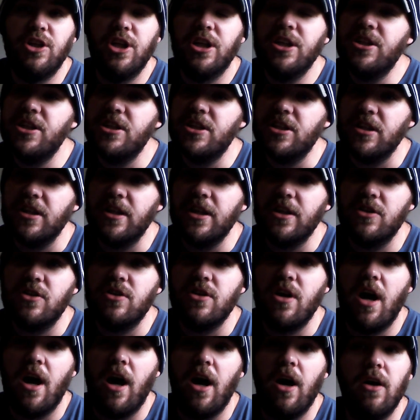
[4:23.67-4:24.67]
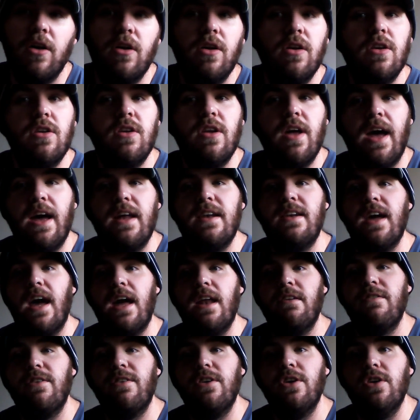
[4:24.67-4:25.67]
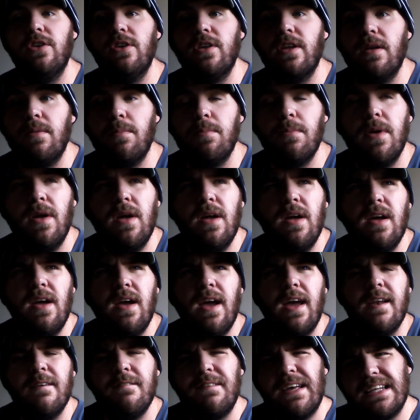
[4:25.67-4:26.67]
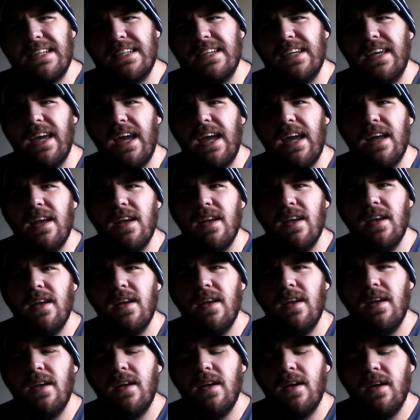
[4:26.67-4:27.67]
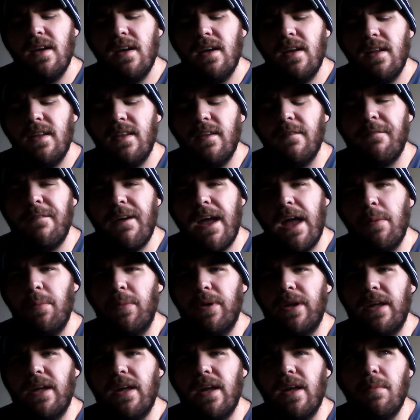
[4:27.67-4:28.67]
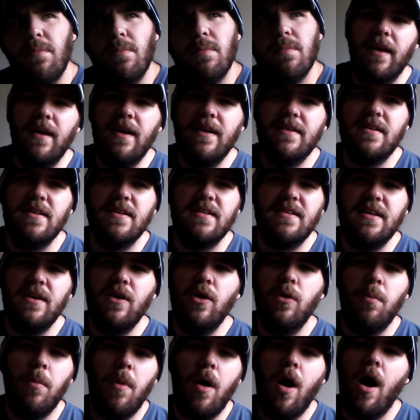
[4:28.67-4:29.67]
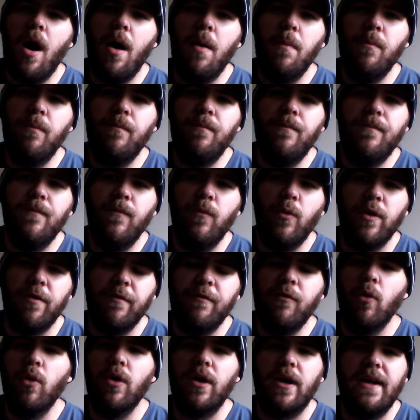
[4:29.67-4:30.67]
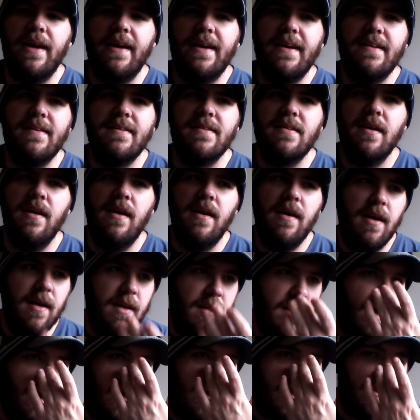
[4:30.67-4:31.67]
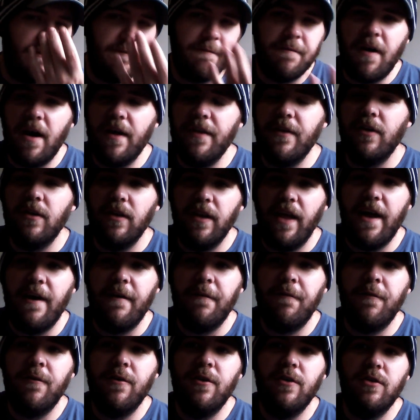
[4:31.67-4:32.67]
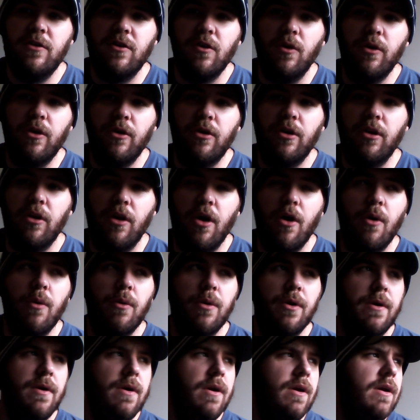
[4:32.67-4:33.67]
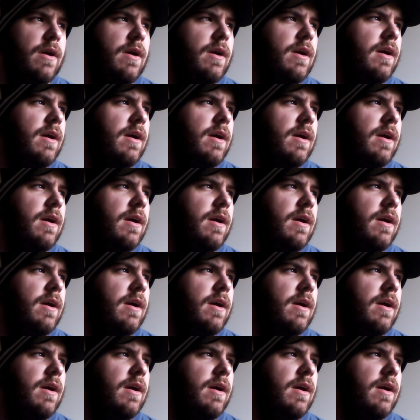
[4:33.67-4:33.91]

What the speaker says: Justice League style, to head to Enfield and investigate the family. And like it's a single mom with four kids. The father left, so they're alone,